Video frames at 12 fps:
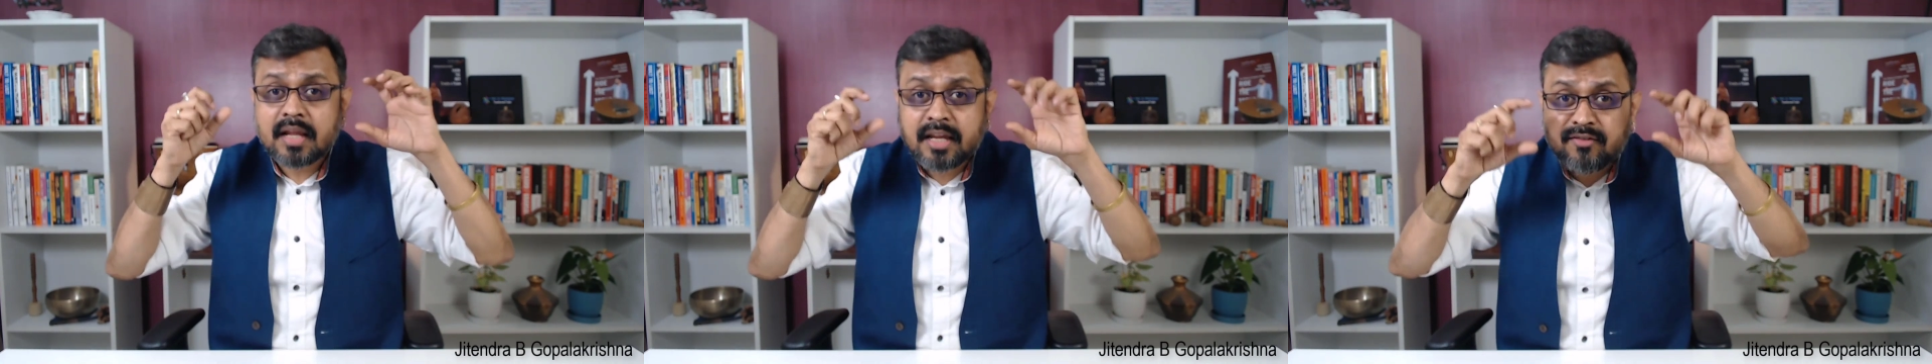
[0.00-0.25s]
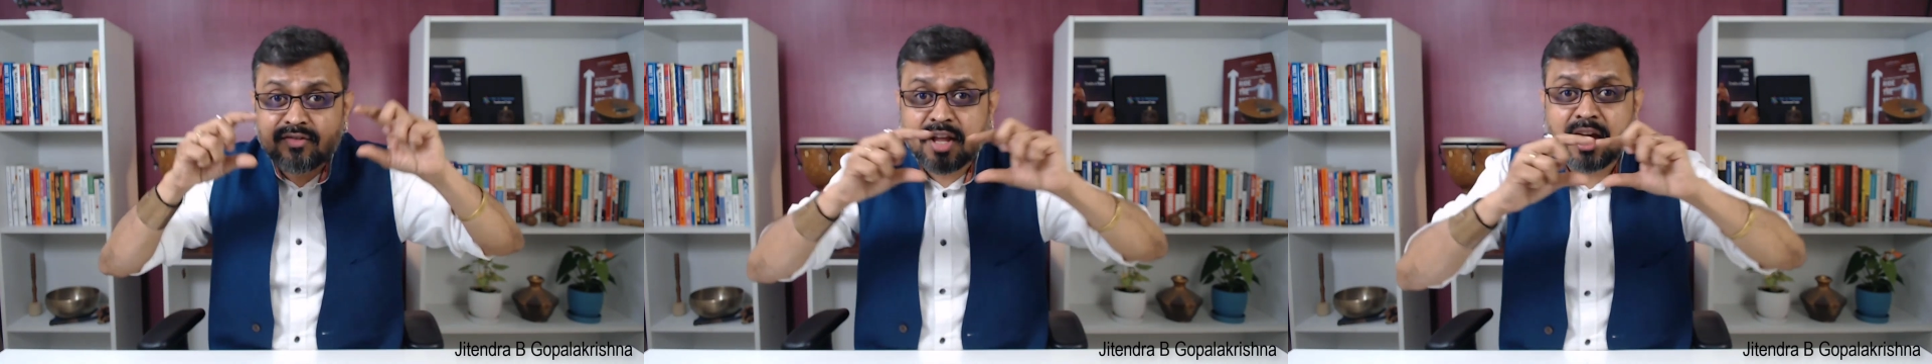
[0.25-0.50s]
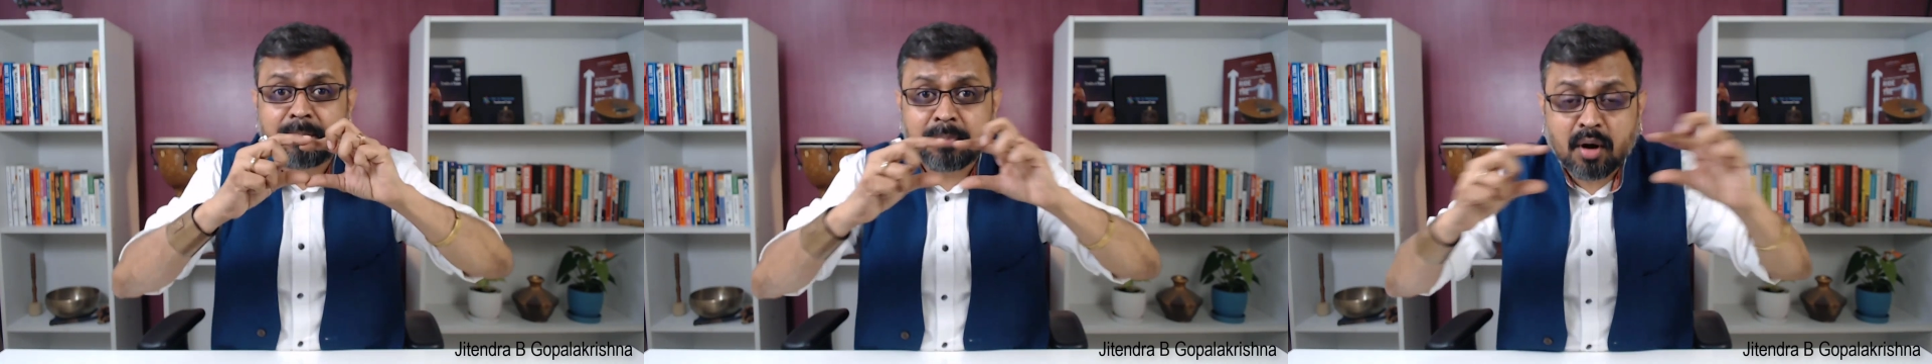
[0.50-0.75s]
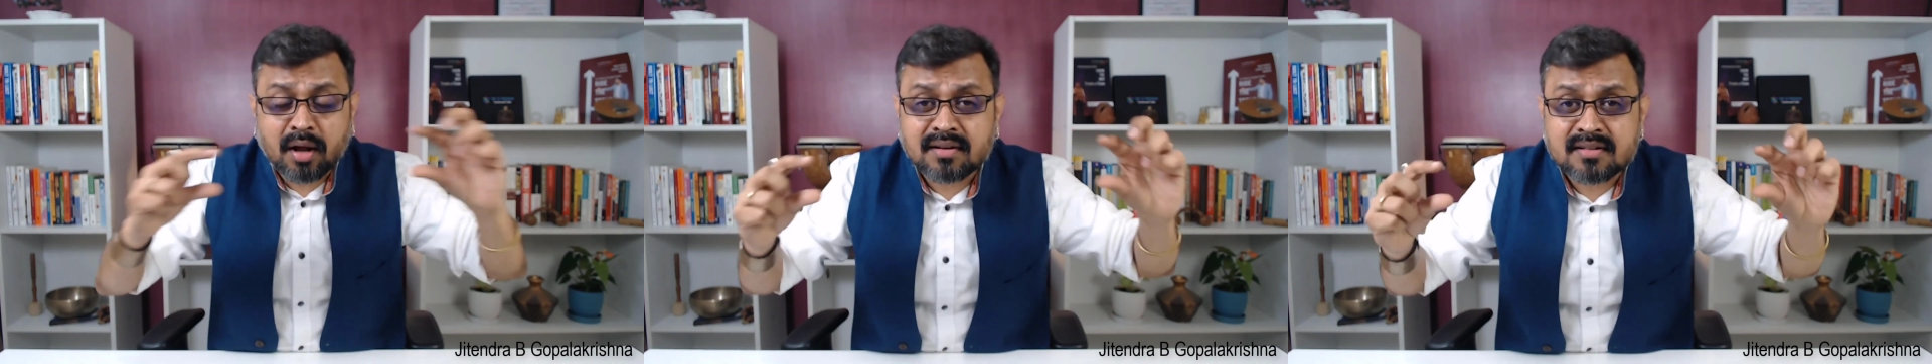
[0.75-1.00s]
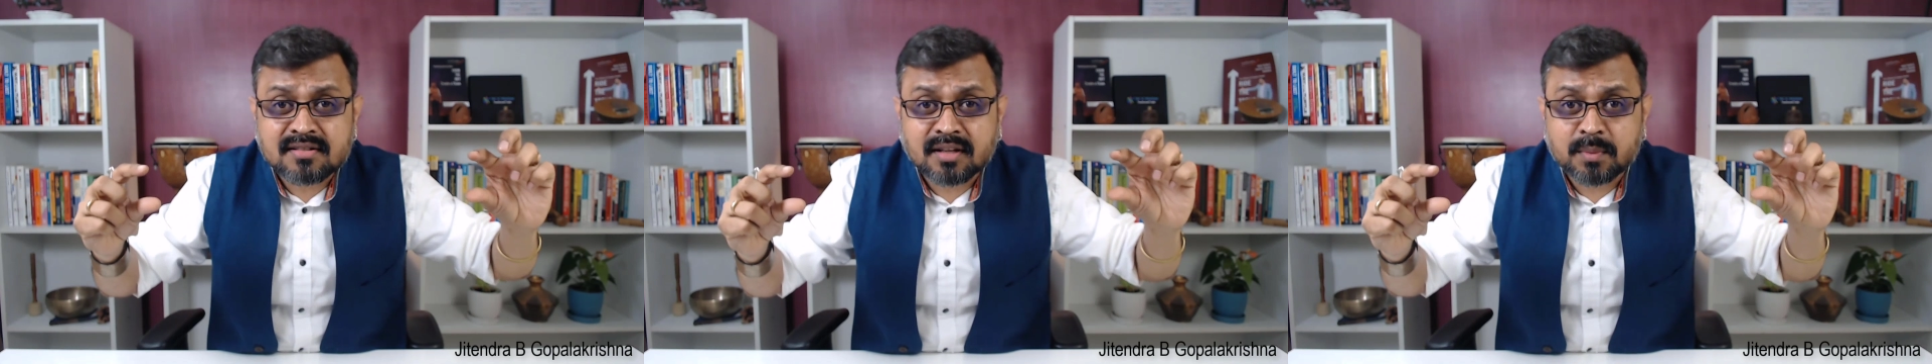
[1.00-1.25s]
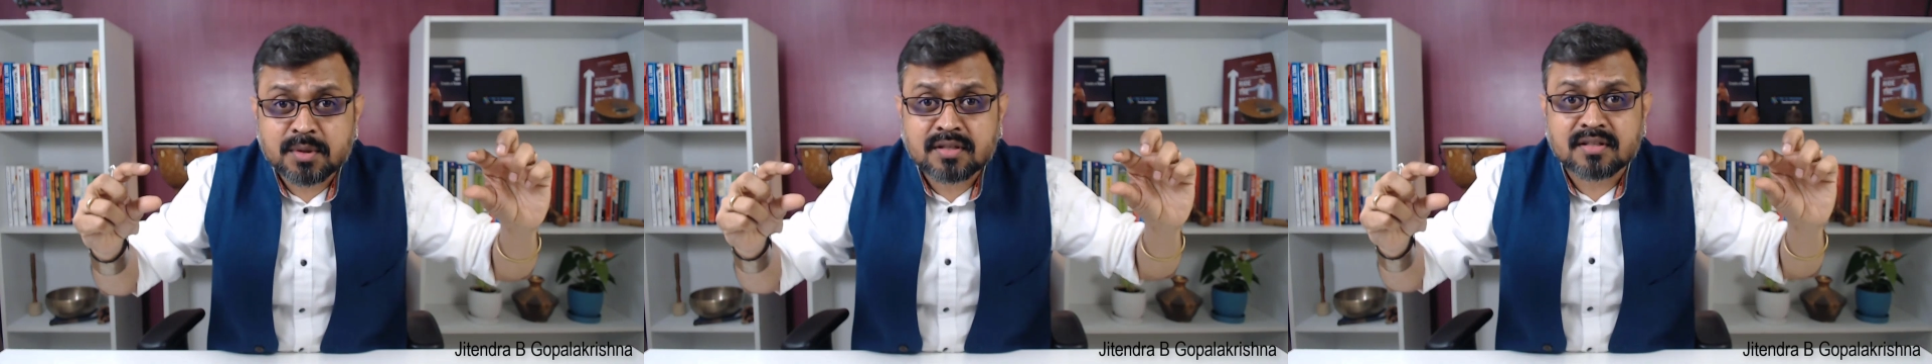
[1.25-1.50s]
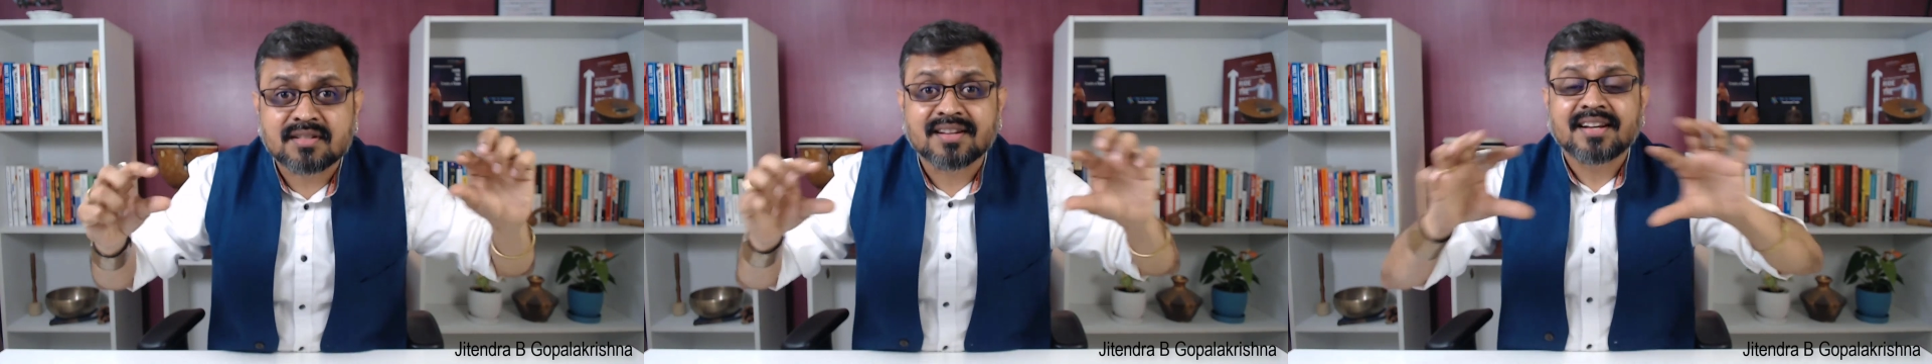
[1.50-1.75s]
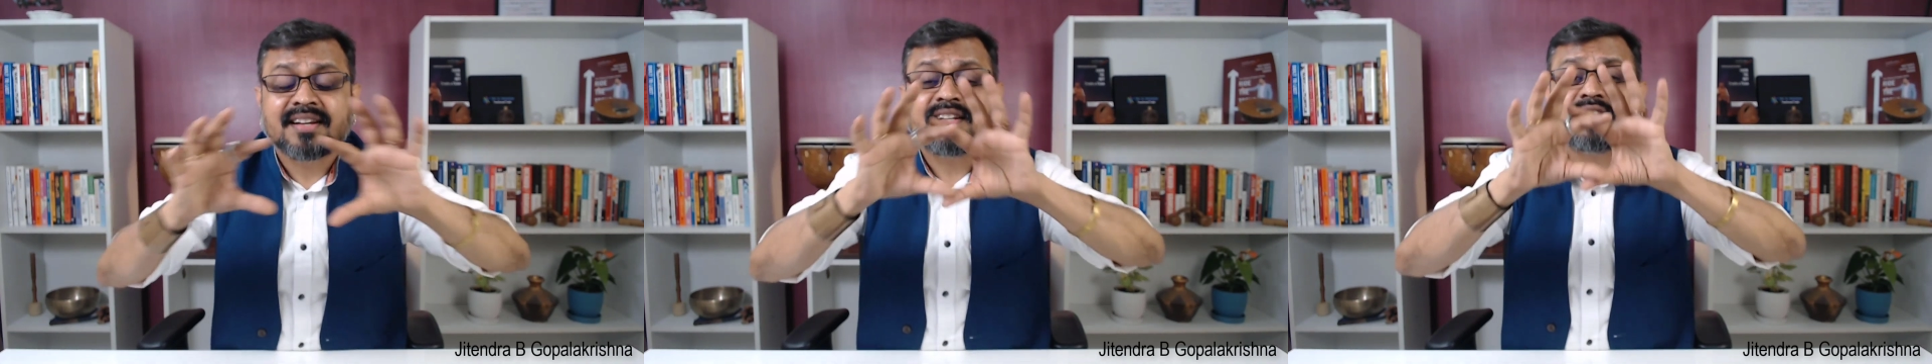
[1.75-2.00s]
If their product and services
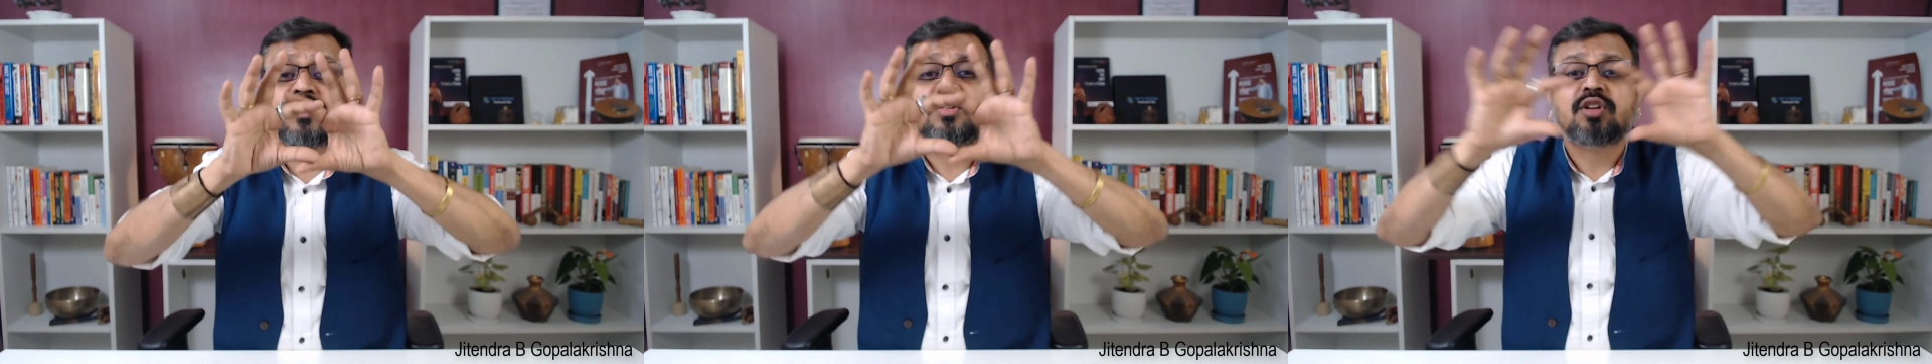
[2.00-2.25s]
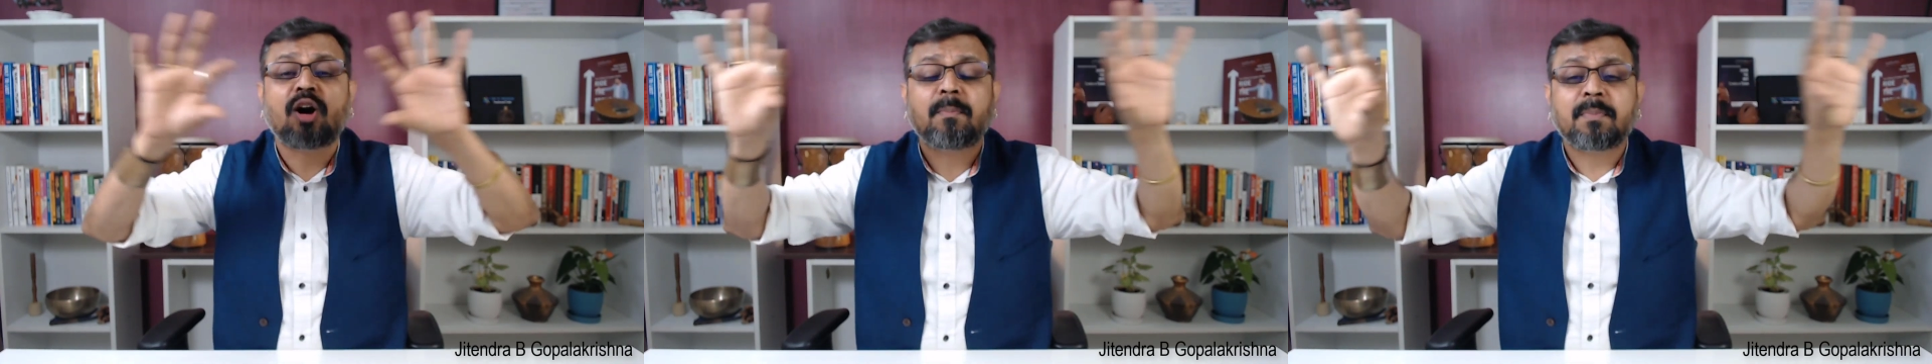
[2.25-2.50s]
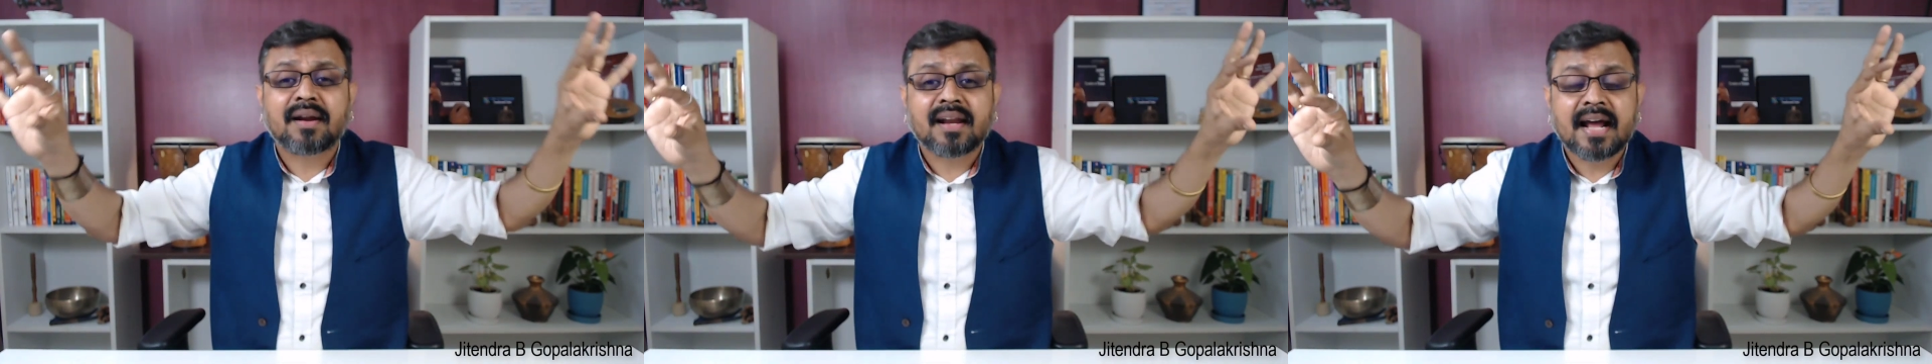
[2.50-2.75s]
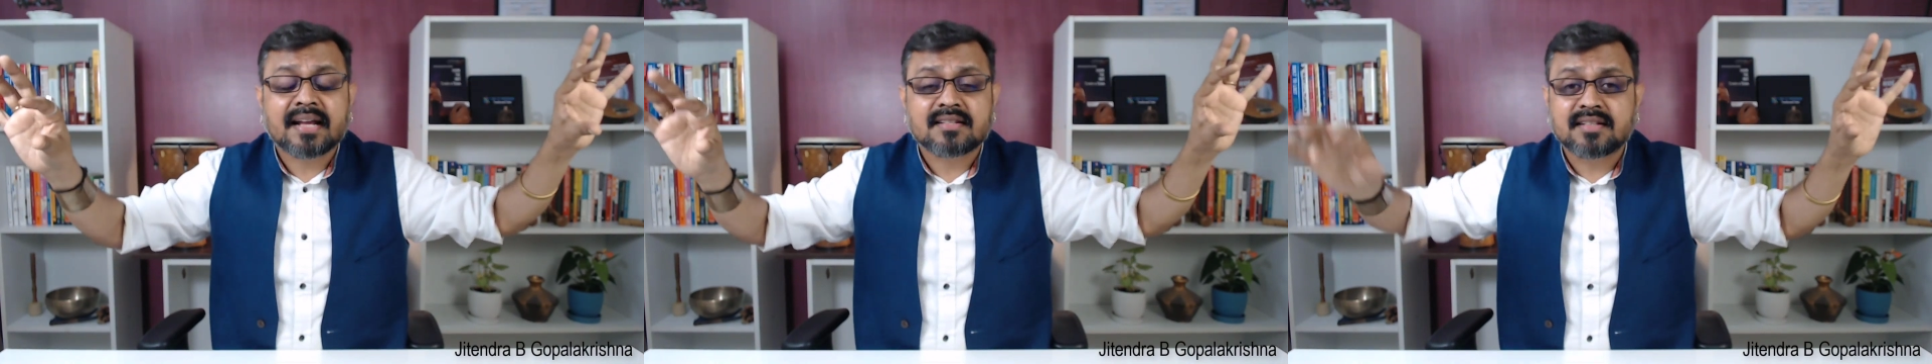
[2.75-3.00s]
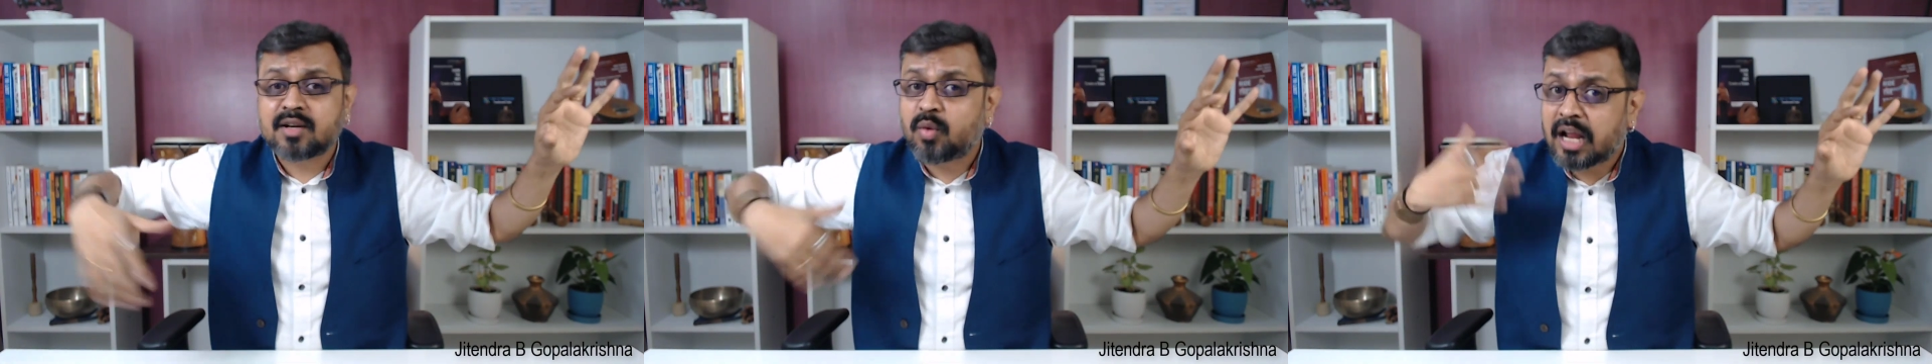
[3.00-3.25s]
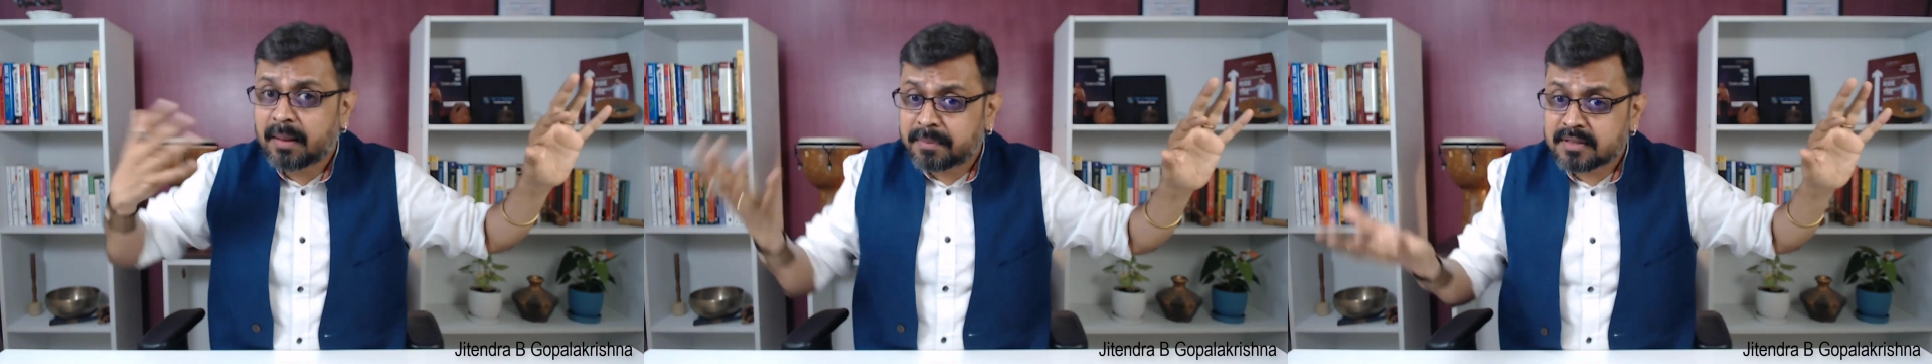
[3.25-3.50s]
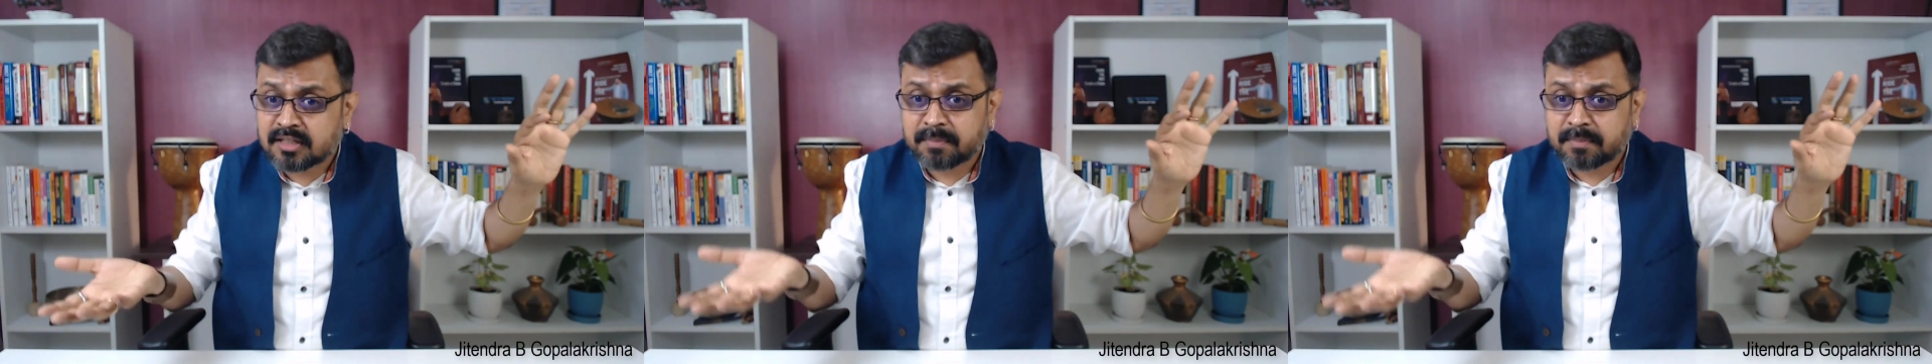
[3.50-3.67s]
is top class, then what happens?